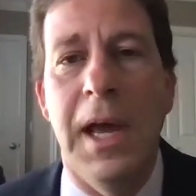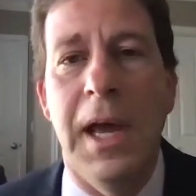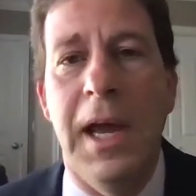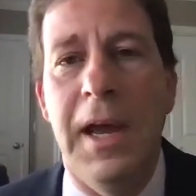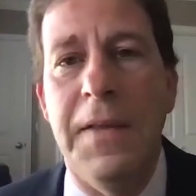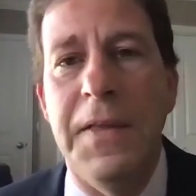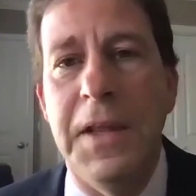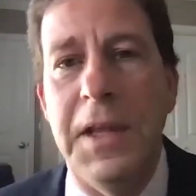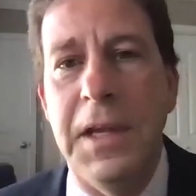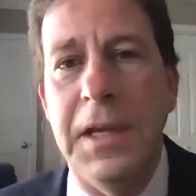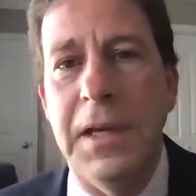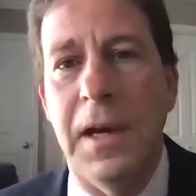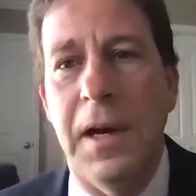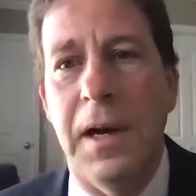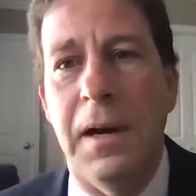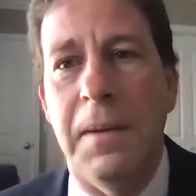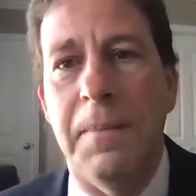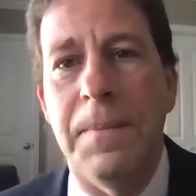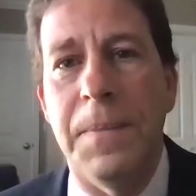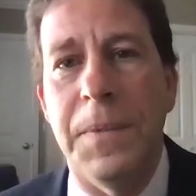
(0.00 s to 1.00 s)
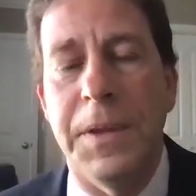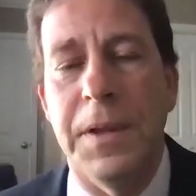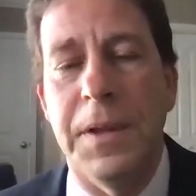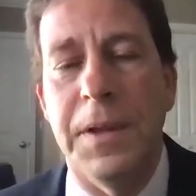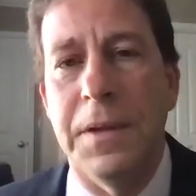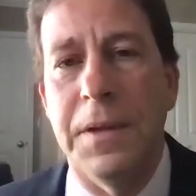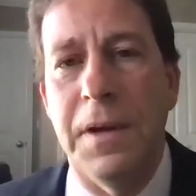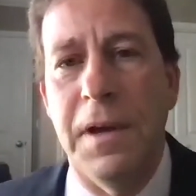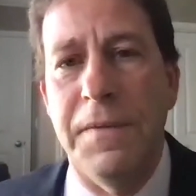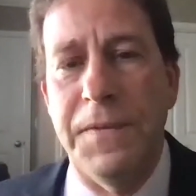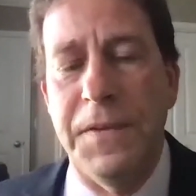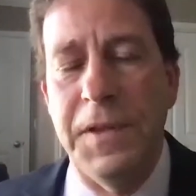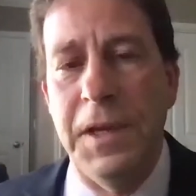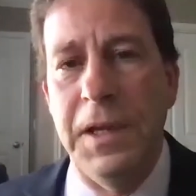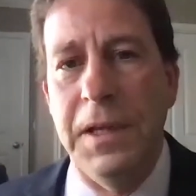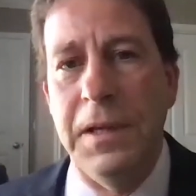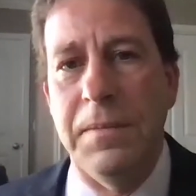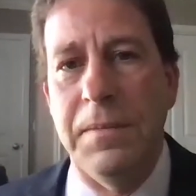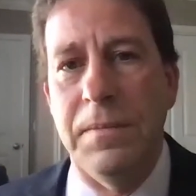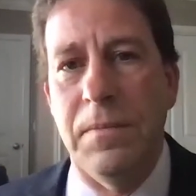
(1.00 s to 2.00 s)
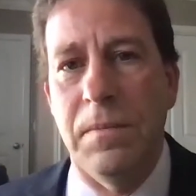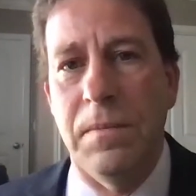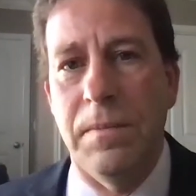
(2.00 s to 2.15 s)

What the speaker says: And if the